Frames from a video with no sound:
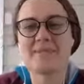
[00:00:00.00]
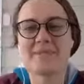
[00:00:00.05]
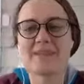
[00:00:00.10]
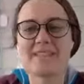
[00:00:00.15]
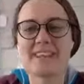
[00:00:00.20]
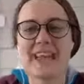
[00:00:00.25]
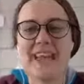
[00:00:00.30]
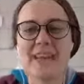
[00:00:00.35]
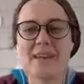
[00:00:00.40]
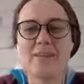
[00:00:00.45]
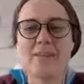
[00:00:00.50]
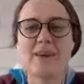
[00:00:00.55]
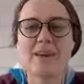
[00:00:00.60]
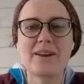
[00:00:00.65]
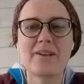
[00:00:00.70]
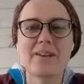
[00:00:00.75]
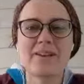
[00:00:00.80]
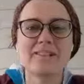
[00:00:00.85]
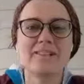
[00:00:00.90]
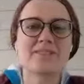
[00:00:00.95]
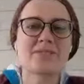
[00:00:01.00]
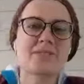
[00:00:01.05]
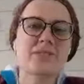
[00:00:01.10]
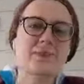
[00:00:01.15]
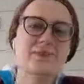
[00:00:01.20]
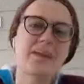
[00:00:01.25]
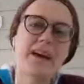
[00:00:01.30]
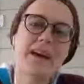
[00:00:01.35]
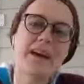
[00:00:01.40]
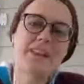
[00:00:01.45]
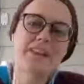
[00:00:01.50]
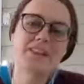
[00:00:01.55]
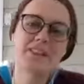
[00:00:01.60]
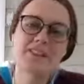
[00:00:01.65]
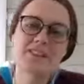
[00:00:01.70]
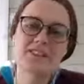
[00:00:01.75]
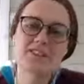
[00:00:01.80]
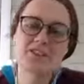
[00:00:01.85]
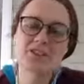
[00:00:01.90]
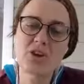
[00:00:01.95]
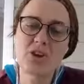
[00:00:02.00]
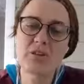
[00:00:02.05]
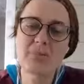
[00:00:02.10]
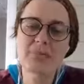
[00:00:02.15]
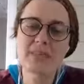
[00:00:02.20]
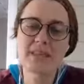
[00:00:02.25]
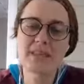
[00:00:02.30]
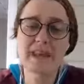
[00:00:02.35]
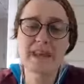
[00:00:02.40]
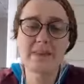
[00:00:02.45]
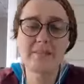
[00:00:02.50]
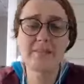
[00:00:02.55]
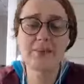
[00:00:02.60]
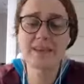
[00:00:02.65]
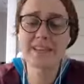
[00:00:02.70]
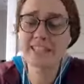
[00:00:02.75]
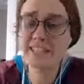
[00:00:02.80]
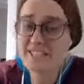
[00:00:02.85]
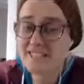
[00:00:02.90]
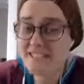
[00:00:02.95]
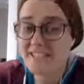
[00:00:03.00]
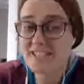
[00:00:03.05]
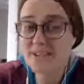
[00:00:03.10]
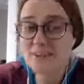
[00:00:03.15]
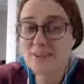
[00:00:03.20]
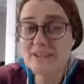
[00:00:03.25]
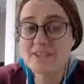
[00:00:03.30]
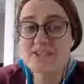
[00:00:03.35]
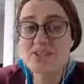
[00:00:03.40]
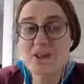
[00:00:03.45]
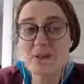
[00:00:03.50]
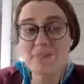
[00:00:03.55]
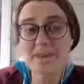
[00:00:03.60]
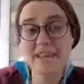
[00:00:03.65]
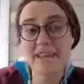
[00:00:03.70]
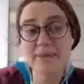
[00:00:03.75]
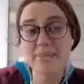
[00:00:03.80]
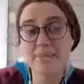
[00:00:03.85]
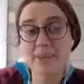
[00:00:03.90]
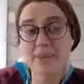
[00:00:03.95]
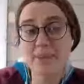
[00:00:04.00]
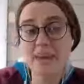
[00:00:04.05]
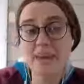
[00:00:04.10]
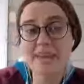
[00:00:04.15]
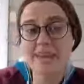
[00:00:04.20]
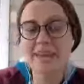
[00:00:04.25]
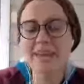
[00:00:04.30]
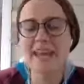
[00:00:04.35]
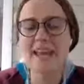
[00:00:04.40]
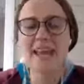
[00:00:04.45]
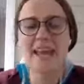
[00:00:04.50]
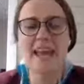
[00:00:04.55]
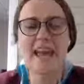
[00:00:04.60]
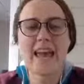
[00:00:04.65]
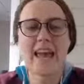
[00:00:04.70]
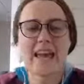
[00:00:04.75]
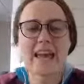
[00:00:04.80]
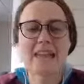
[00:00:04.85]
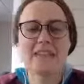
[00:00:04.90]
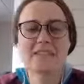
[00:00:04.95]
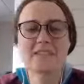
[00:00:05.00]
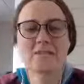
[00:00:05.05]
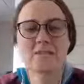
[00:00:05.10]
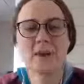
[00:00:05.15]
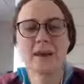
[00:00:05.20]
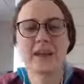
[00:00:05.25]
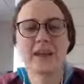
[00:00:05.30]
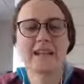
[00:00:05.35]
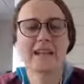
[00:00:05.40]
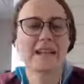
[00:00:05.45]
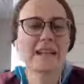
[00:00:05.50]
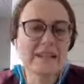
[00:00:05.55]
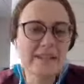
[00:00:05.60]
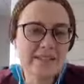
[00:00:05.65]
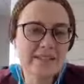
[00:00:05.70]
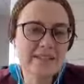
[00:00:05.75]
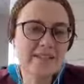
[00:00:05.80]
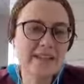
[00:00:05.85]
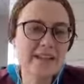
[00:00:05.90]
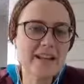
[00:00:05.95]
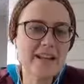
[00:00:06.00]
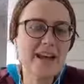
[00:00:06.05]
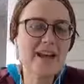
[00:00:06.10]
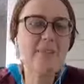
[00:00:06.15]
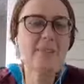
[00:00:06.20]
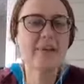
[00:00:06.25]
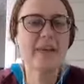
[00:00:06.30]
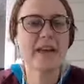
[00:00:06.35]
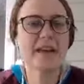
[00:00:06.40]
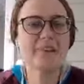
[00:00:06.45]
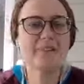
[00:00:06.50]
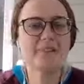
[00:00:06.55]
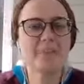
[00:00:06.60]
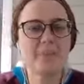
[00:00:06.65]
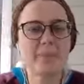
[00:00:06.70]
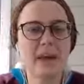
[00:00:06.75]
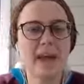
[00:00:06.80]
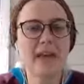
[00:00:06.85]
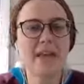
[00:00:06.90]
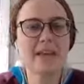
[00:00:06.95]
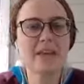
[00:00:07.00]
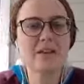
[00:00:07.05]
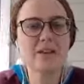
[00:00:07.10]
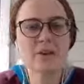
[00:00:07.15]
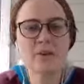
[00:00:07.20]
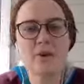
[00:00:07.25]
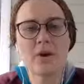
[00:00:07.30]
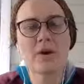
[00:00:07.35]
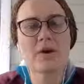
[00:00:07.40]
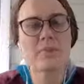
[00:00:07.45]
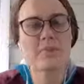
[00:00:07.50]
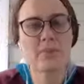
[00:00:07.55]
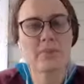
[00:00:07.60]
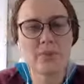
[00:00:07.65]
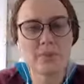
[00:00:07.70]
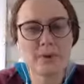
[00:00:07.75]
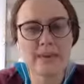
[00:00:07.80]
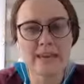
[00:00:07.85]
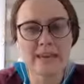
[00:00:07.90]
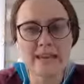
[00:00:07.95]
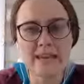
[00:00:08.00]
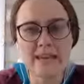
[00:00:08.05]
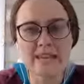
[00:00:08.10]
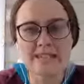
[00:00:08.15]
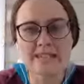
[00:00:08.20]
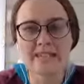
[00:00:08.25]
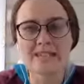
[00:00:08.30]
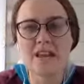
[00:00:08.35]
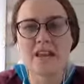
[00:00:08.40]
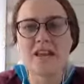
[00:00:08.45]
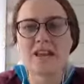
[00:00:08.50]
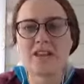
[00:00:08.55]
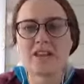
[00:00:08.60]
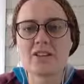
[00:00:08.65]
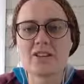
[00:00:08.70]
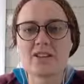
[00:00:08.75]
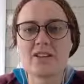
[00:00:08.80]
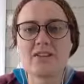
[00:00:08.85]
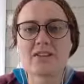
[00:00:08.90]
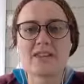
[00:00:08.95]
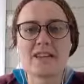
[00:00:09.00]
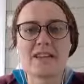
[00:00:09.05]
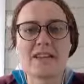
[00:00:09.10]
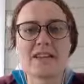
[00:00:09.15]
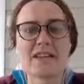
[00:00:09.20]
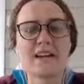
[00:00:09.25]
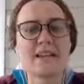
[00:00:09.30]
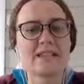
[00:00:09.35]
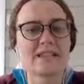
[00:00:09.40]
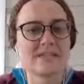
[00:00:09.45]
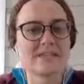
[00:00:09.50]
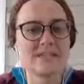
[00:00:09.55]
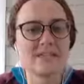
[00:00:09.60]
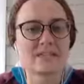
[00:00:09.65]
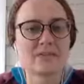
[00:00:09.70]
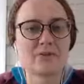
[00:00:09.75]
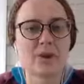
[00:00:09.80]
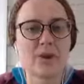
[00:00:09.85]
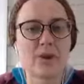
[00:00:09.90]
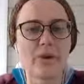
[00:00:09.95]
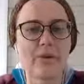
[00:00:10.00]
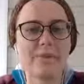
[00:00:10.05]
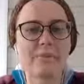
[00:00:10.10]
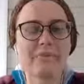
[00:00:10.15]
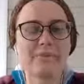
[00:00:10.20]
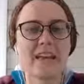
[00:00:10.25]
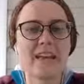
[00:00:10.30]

Today we're going to talk about we're continuing JobKeeper Week, and we're clearing up how to pay your employees using Xero.